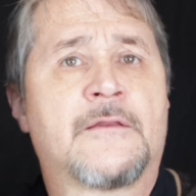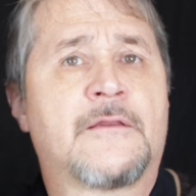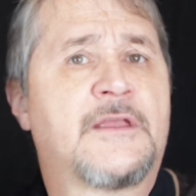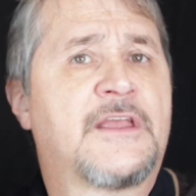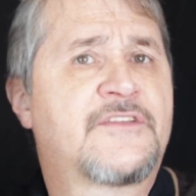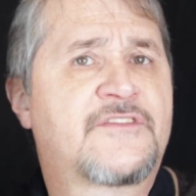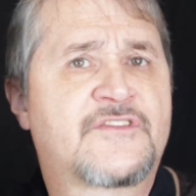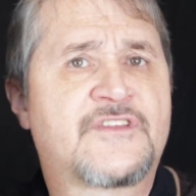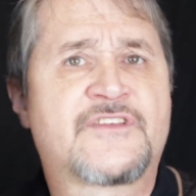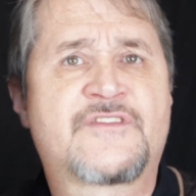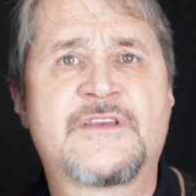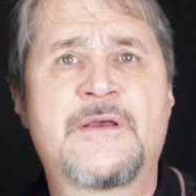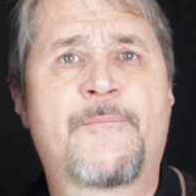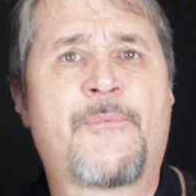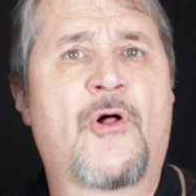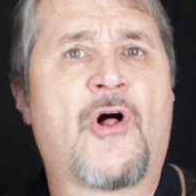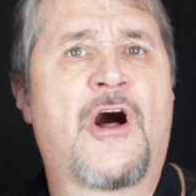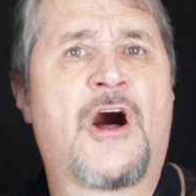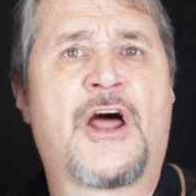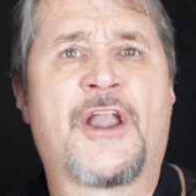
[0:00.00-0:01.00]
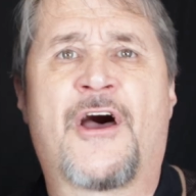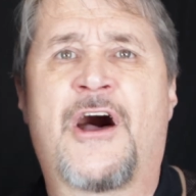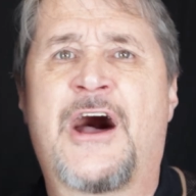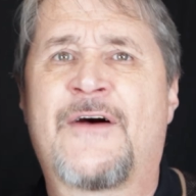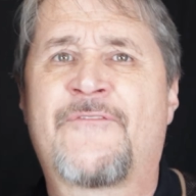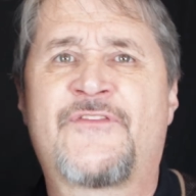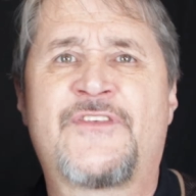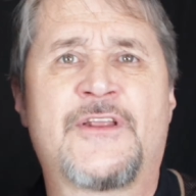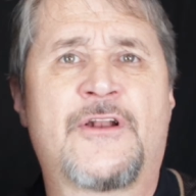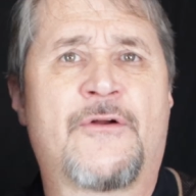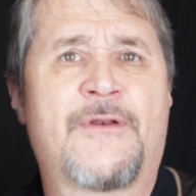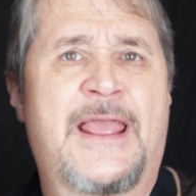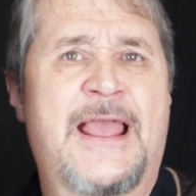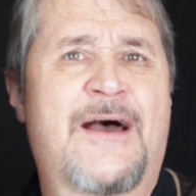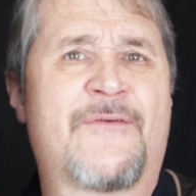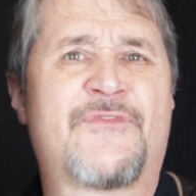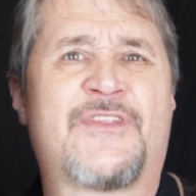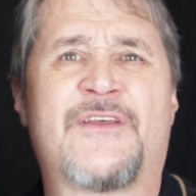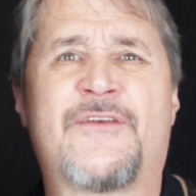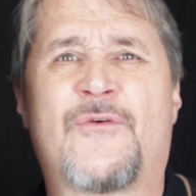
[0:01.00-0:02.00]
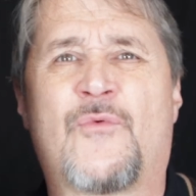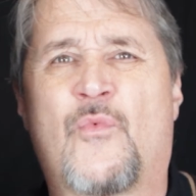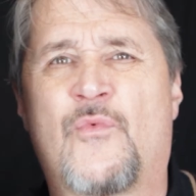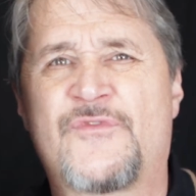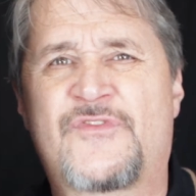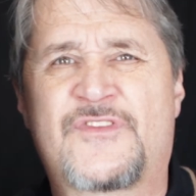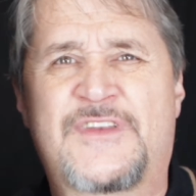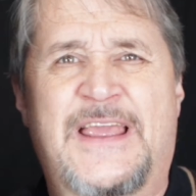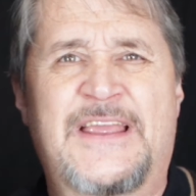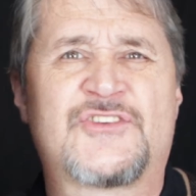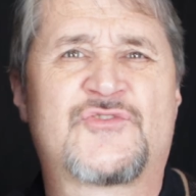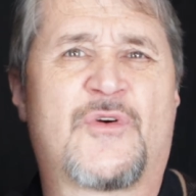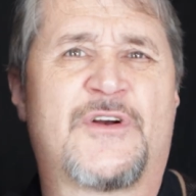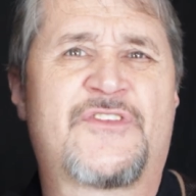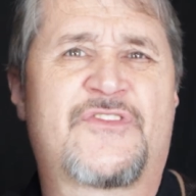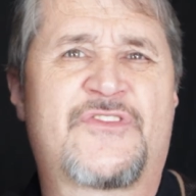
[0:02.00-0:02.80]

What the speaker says: It's the simple on-off. You don't have the stage 1,